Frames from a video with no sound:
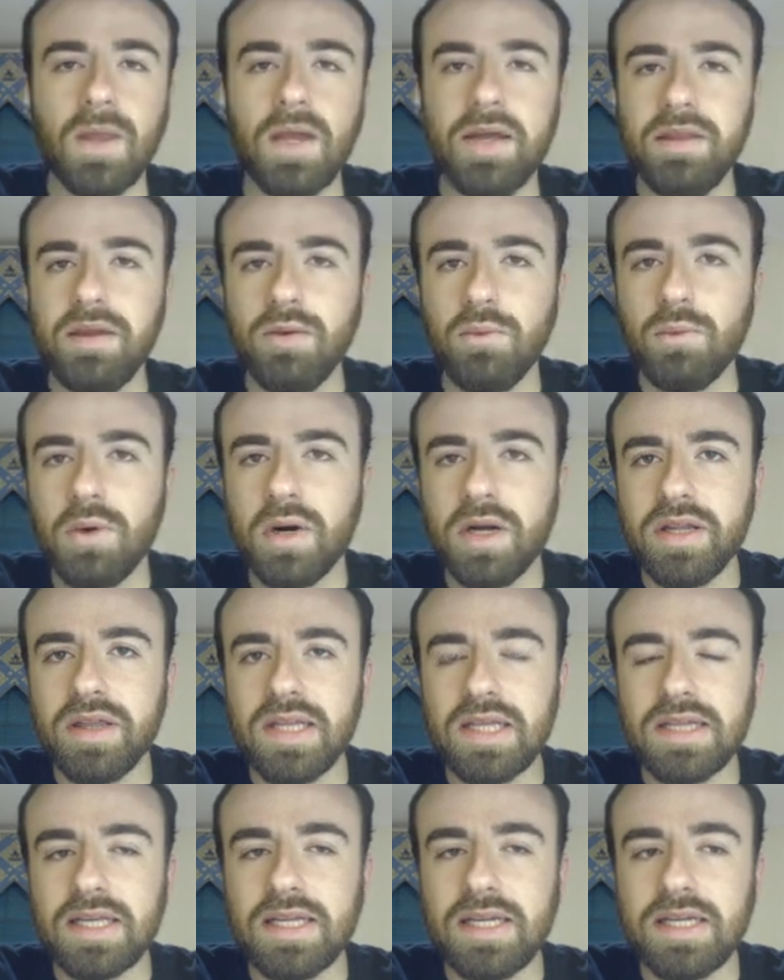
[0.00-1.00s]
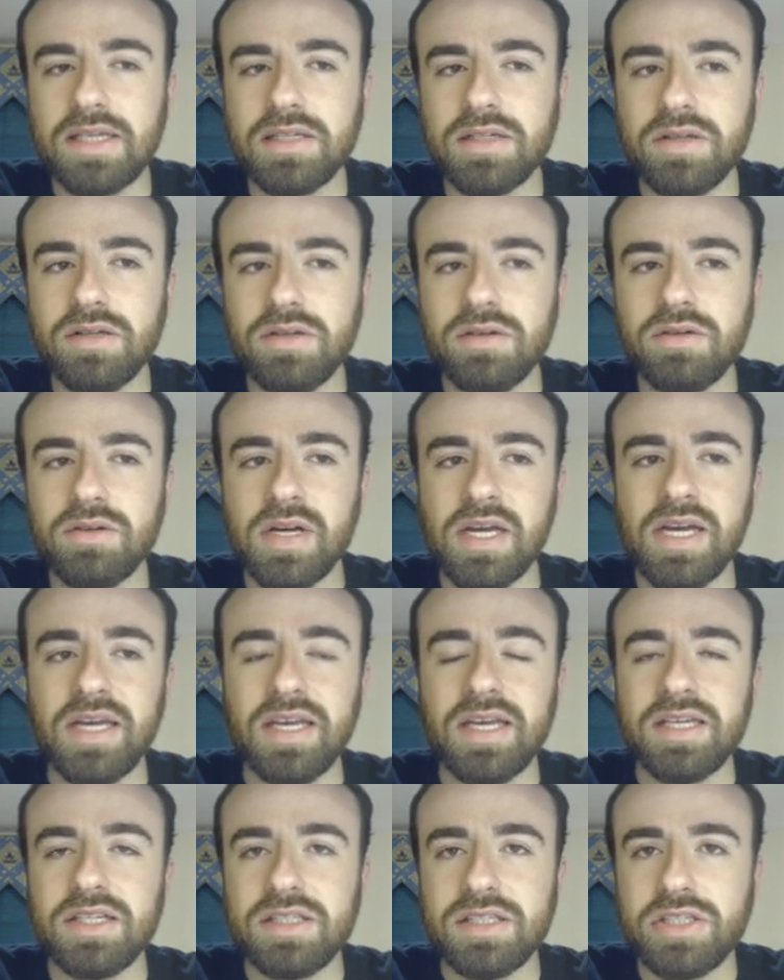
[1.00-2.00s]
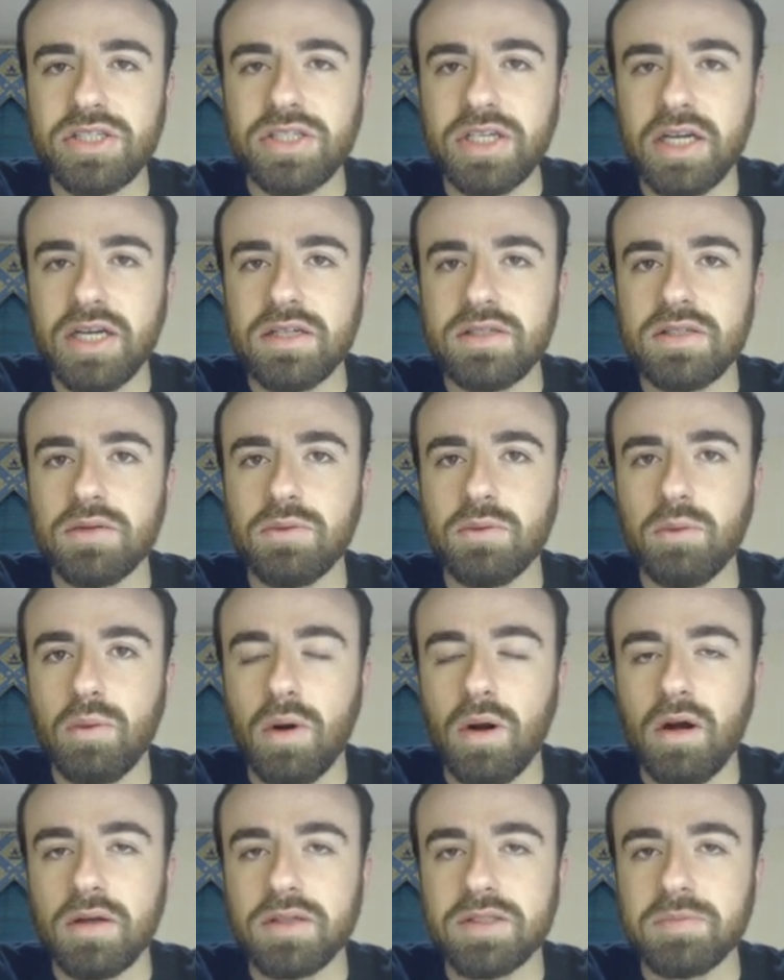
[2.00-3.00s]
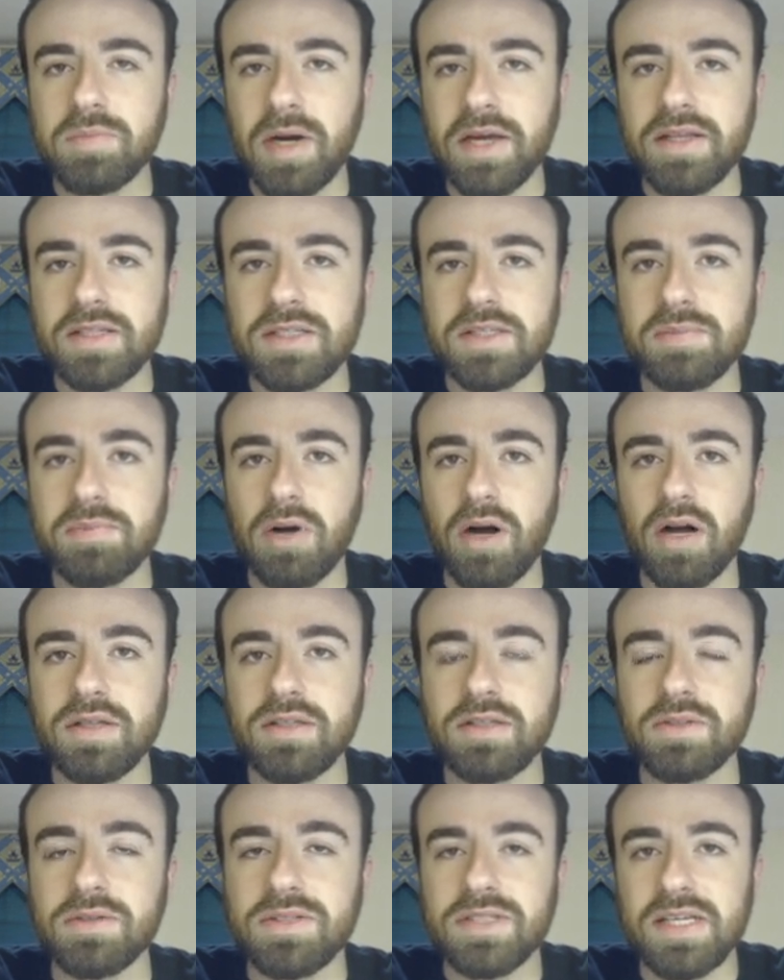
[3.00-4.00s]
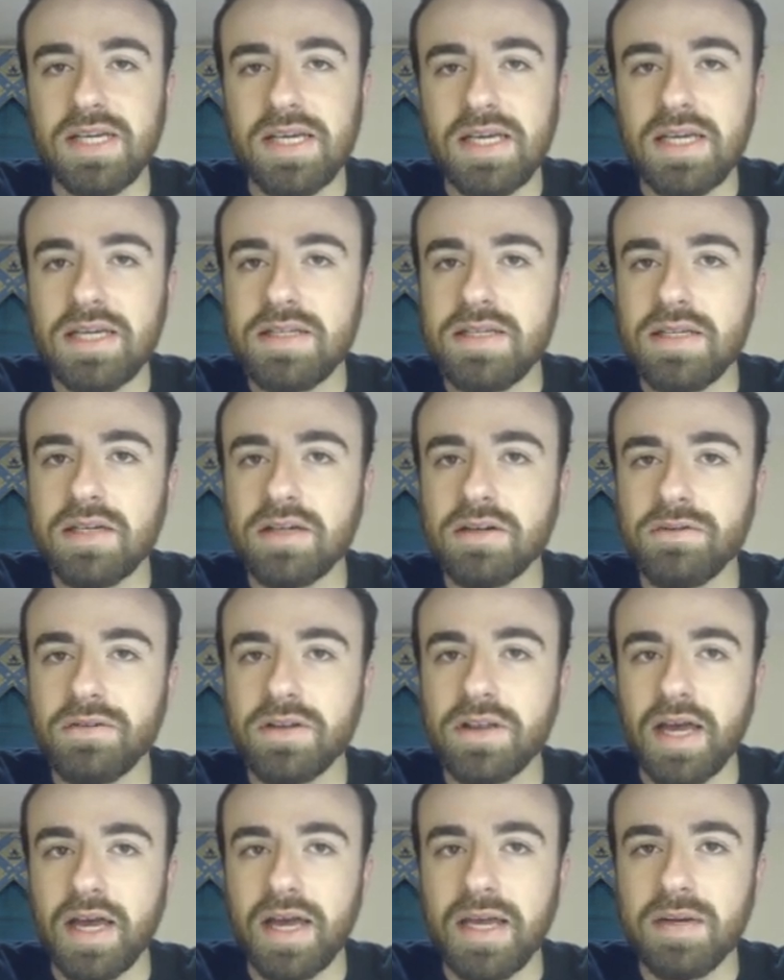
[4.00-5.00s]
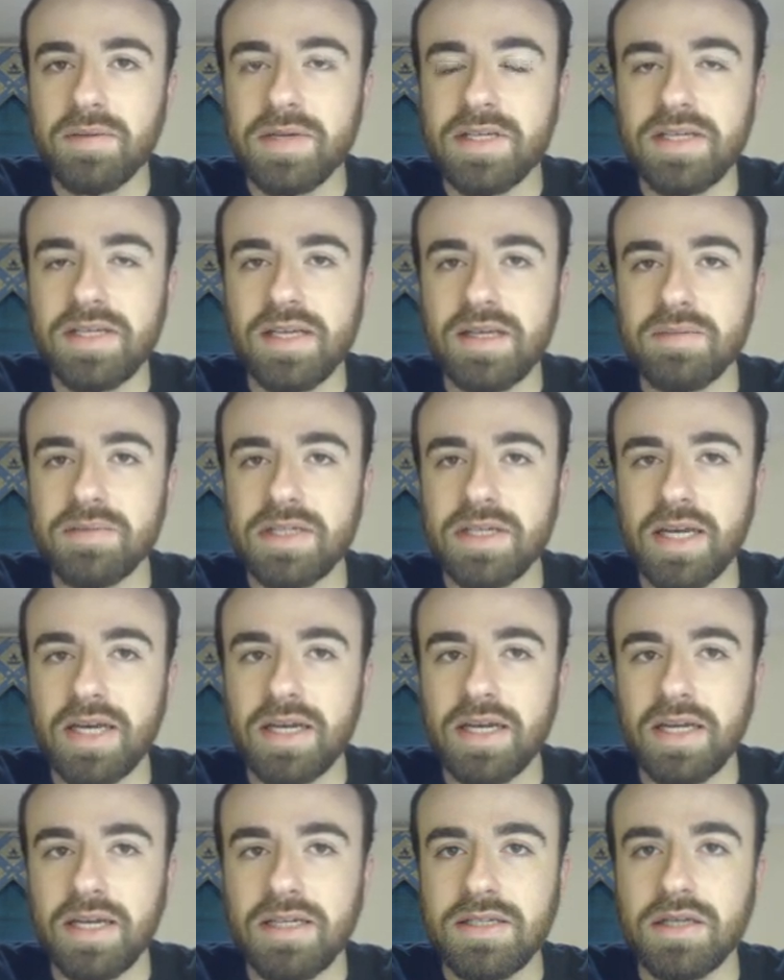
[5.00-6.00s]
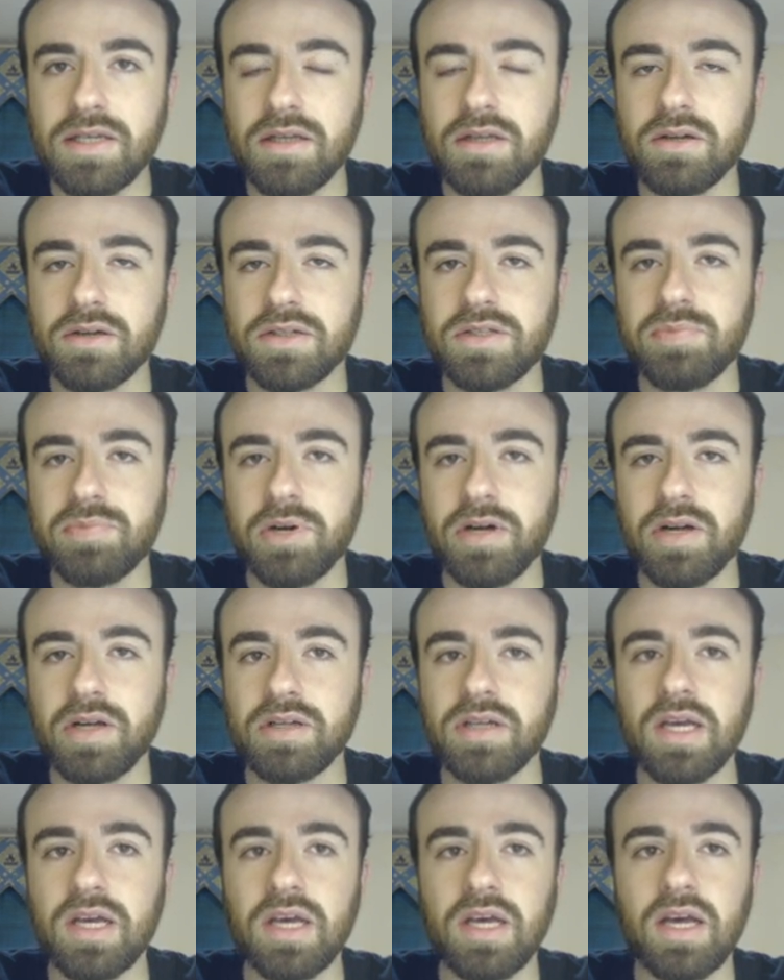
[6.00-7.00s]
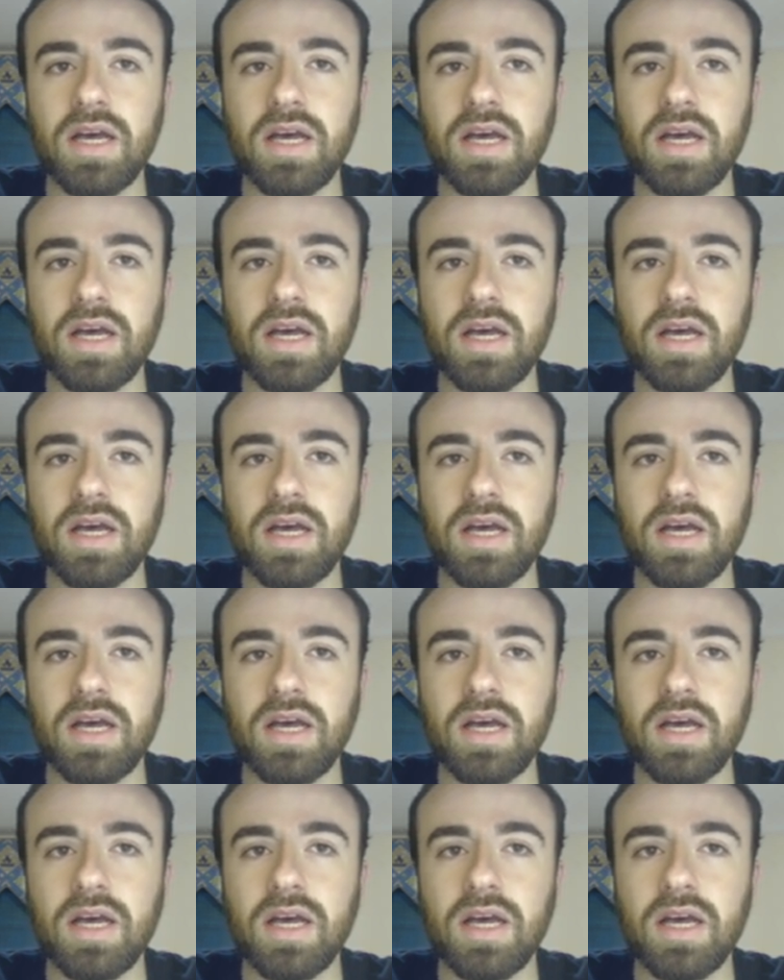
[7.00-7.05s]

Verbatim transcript: I think one thing they need to do is change the walls by the spawn, so it's easier for the enemy team to get into your spawn.